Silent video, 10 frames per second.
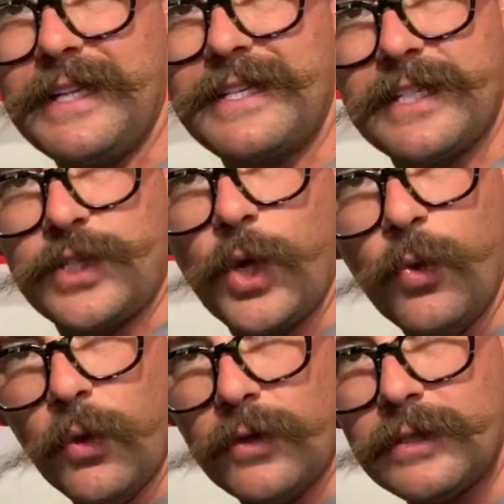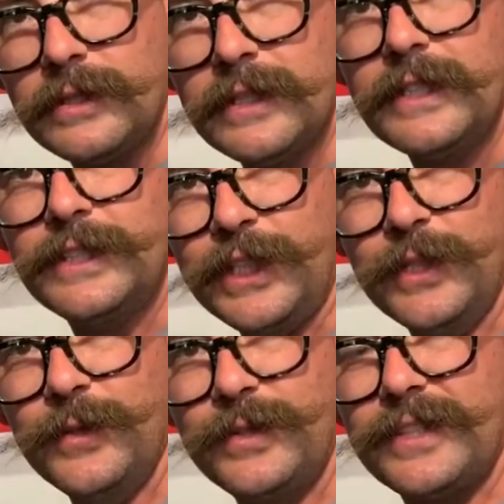this is a tool to
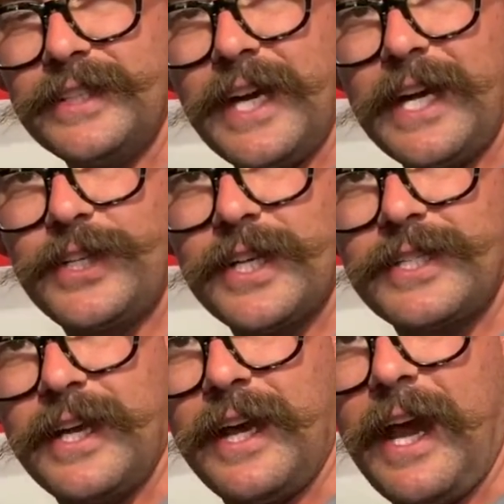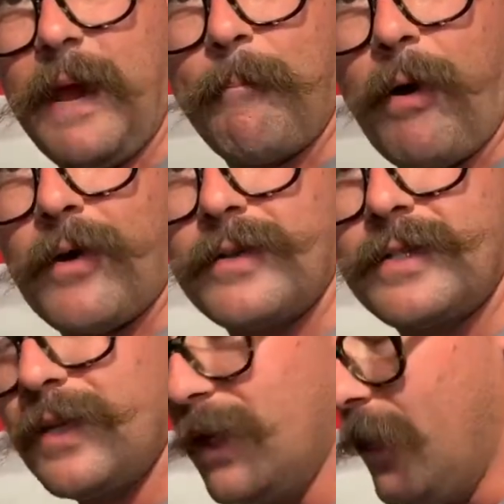use, not just a, a
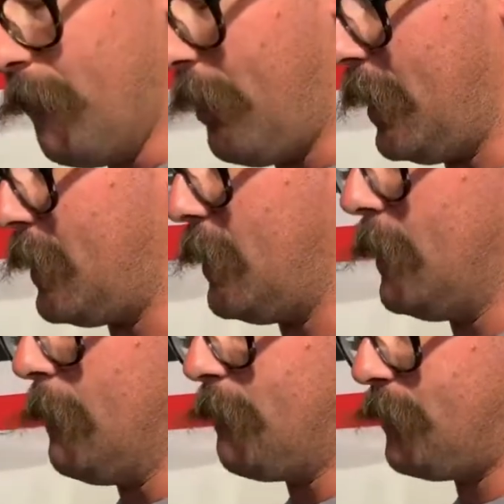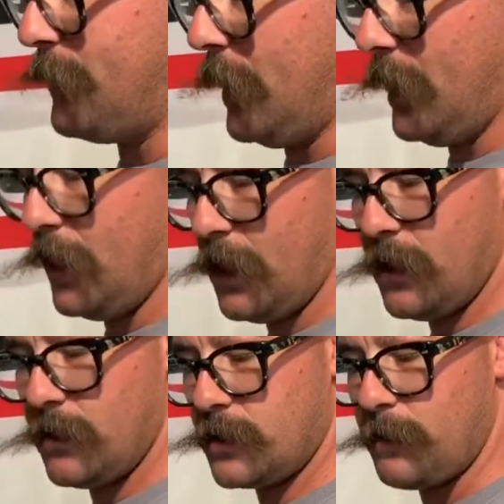part, but
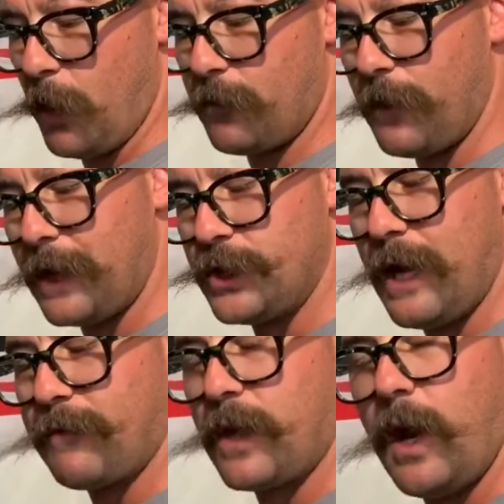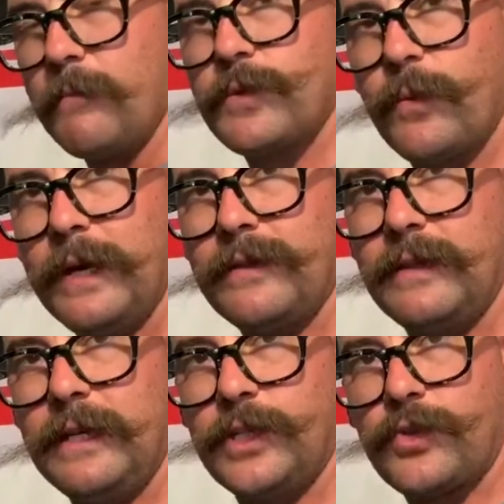the smaller flex shaft comes with
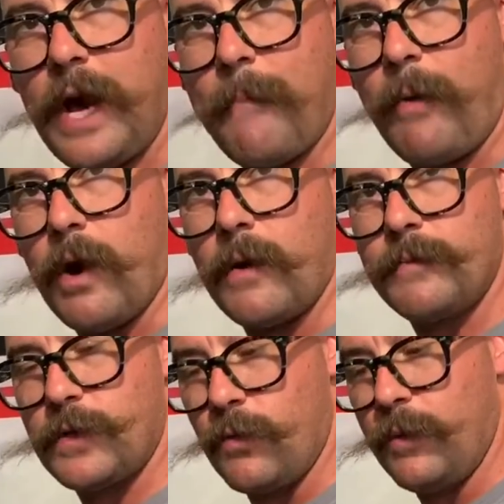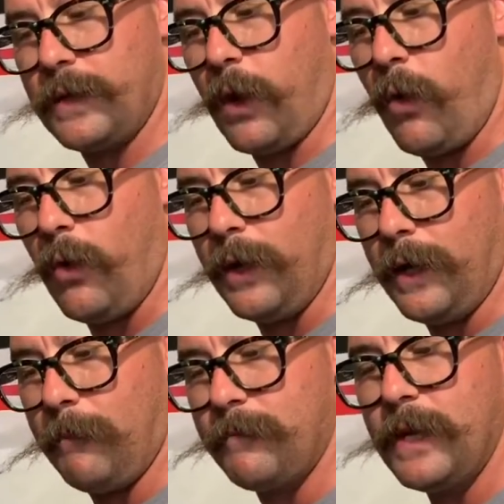these trap arms with a hole in
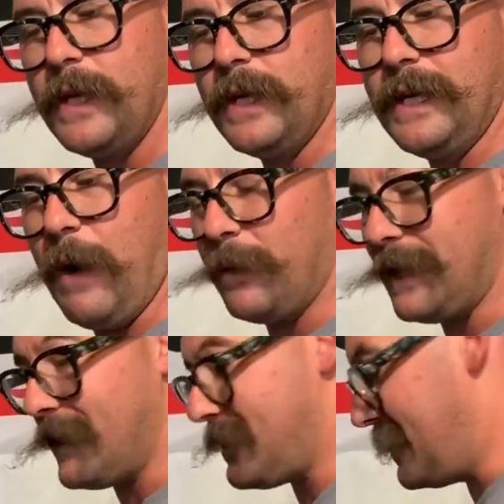them. Now what that's